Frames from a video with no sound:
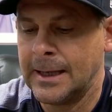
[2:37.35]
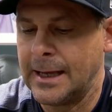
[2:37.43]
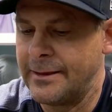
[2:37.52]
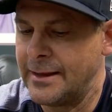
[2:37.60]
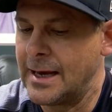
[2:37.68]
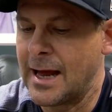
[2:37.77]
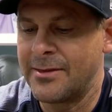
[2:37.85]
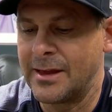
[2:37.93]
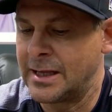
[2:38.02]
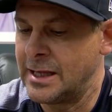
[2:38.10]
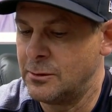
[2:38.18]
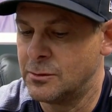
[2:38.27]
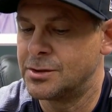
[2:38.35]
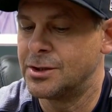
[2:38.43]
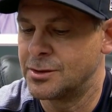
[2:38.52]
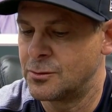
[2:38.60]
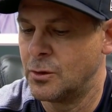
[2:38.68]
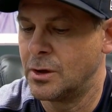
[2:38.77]
And then I think he was
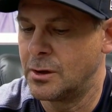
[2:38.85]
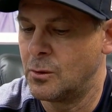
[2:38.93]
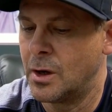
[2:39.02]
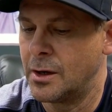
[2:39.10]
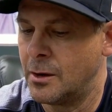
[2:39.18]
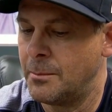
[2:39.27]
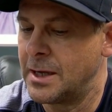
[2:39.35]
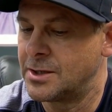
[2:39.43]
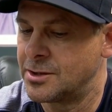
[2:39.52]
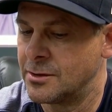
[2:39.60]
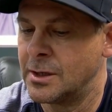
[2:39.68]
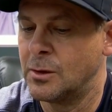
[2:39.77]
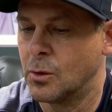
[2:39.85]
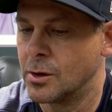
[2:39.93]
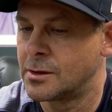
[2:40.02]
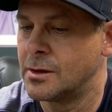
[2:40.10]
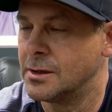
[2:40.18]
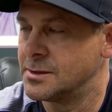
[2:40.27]
just really wanting to make sure he
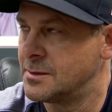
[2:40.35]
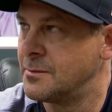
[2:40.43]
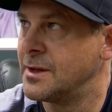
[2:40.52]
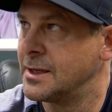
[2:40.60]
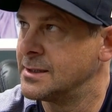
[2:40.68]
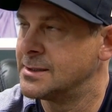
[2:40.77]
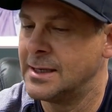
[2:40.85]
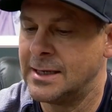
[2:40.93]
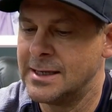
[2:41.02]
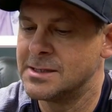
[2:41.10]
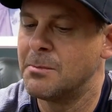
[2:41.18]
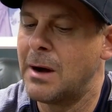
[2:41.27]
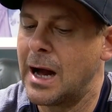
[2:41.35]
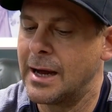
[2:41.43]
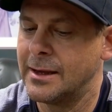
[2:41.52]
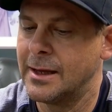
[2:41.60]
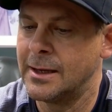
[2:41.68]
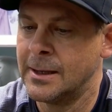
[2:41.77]
worked on some things in his
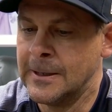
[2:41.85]
mind that